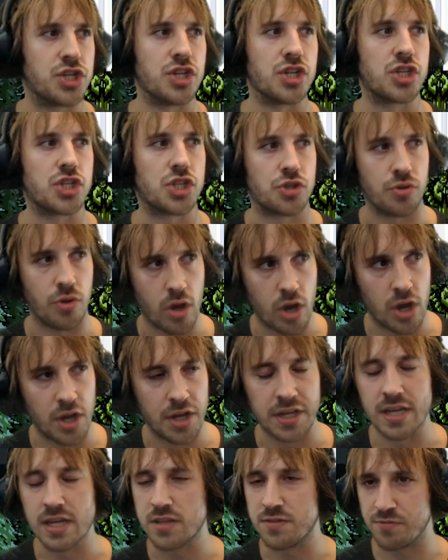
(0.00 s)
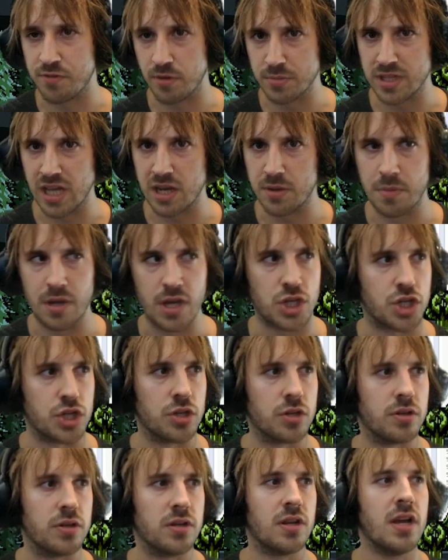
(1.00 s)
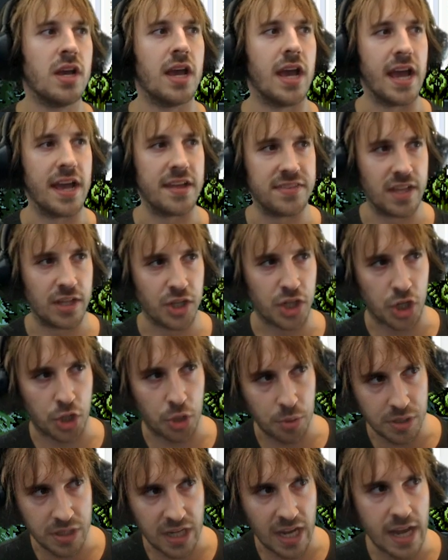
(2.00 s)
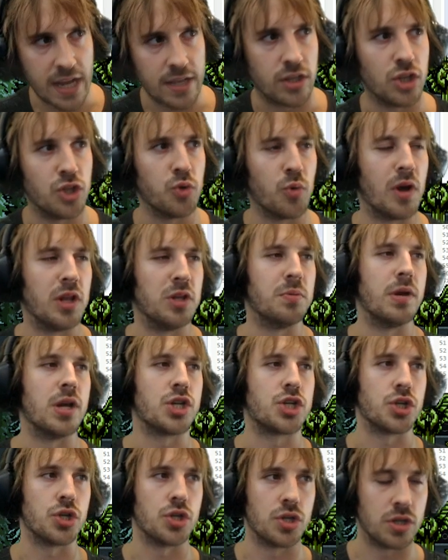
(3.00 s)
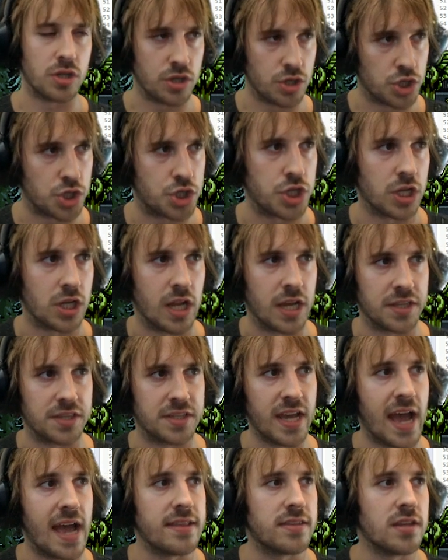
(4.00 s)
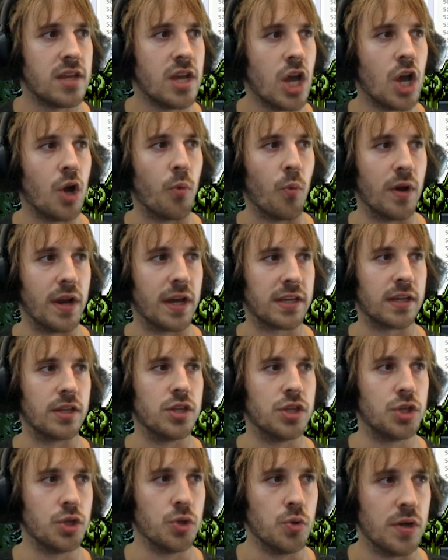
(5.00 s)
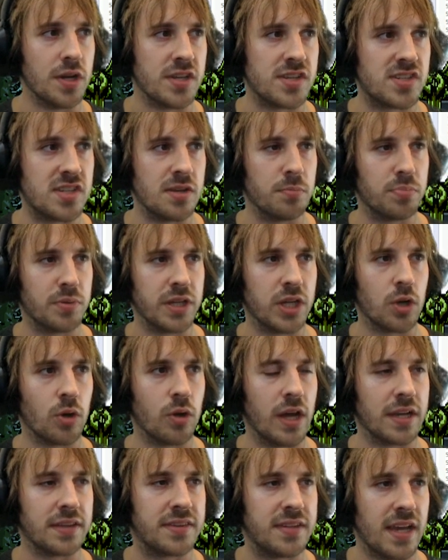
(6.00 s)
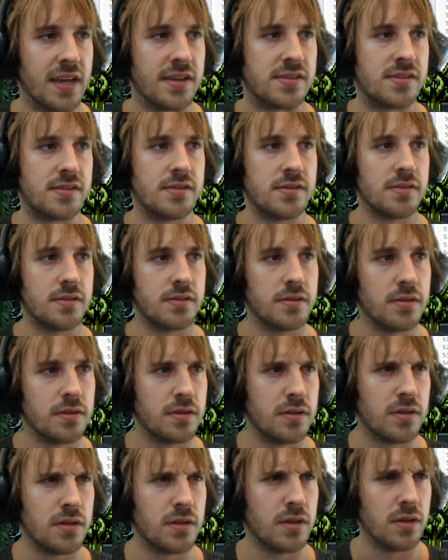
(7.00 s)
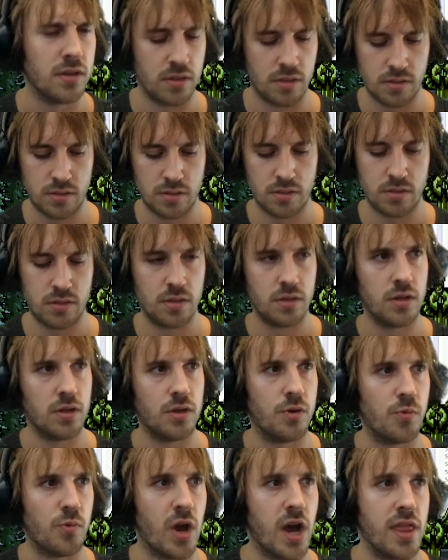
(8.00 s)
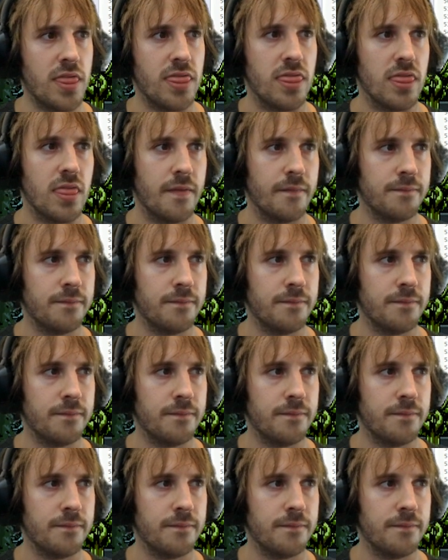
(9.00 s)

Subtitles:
destroy it from the animation, and then create a new animation and shit like that, what I can do is simply go like this. Run!